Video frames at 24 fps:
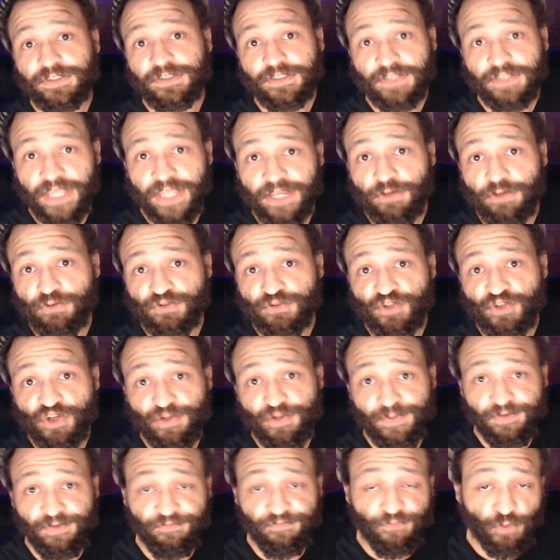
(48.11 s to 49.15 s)
The like goal is going to
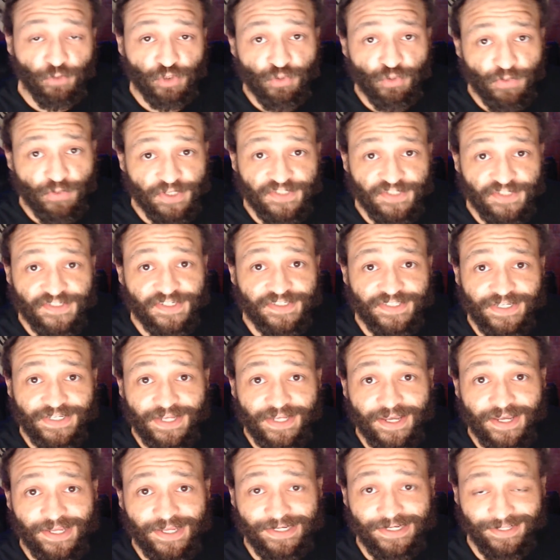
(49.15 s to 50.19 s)
be
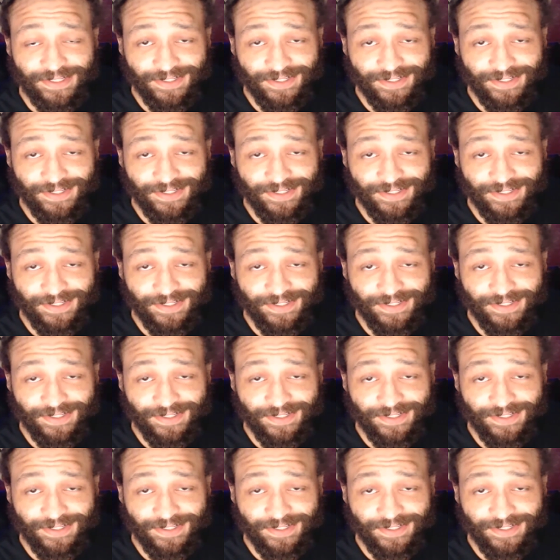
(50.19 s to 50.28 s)
42069.